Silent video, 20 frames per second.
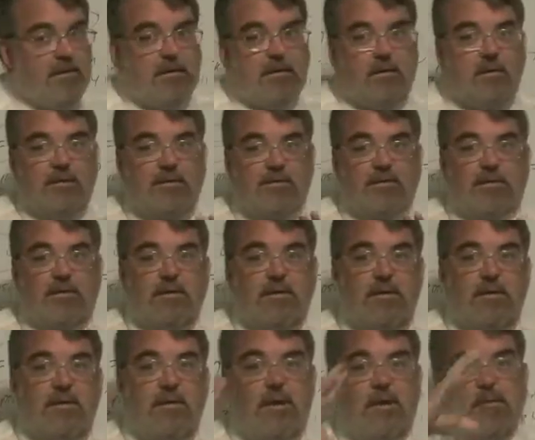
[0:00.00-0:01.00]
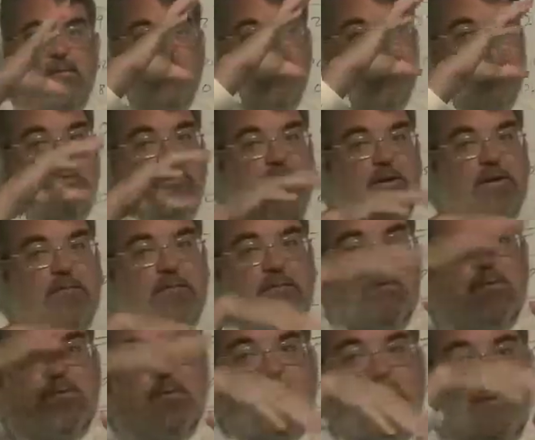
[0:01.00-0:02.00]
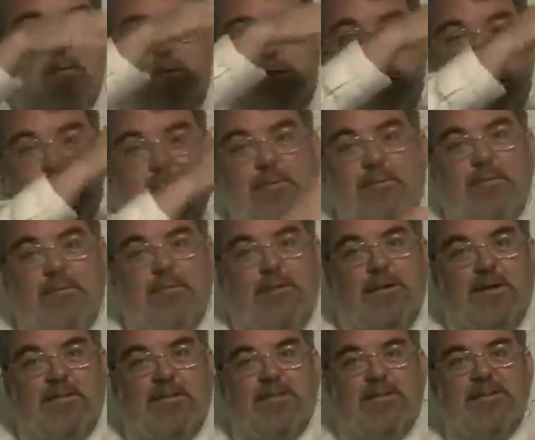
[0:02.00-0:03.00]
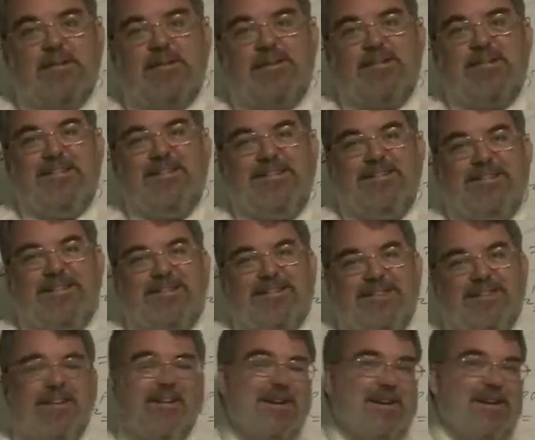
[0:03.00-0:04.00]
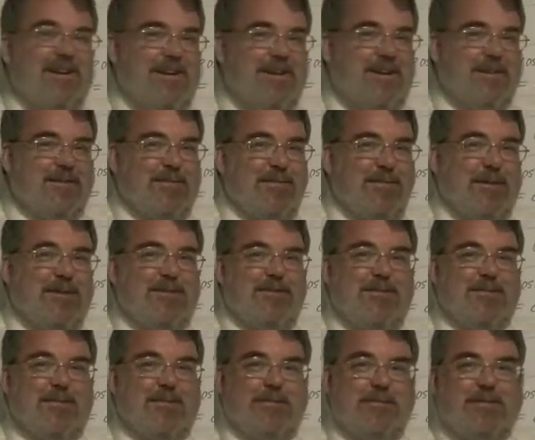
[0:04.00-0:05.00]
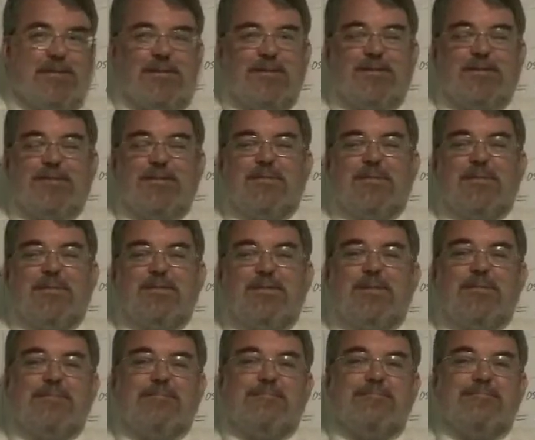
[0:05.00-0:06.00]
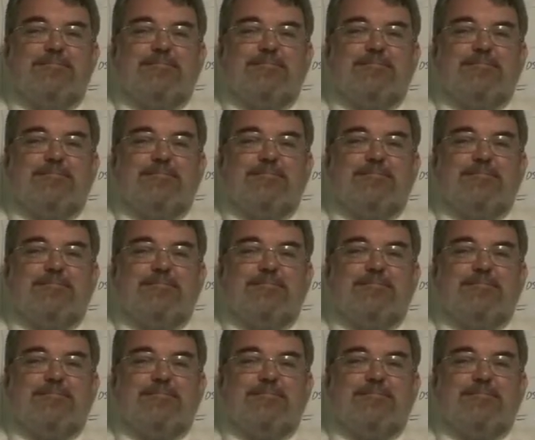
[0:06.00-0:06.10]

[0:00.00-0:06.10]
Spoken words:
You know, there's an upward trend, but it's probably all over the place. So anyway, that's my interpretation of this.